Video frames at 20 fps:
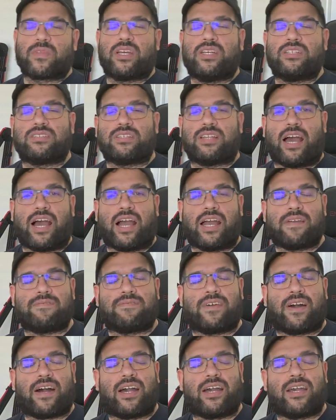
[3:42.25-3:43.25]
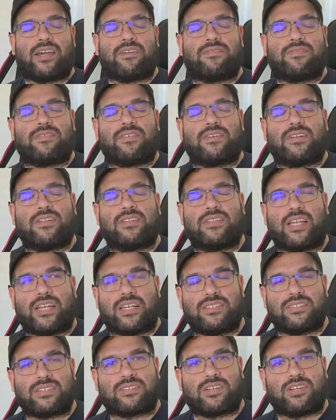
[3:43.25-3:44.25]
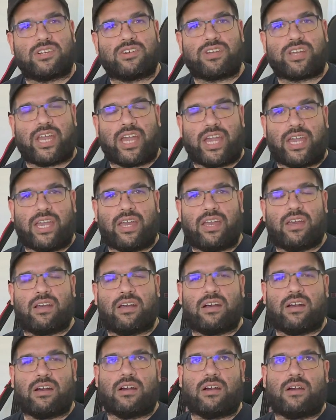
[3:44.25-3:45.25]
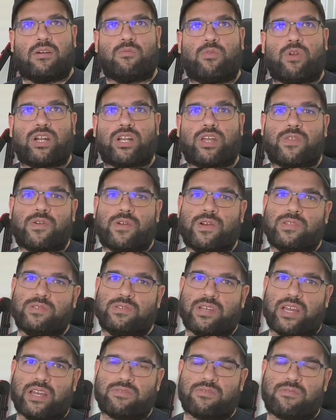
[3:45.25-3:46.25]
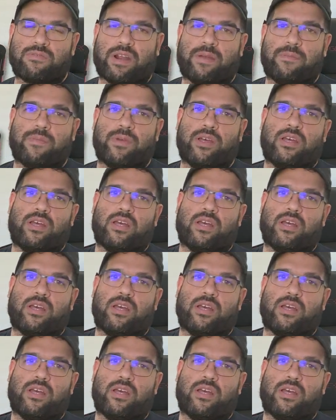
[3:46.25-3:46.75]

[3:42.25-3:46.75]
an i5 9600K running 32 gigs of RAM.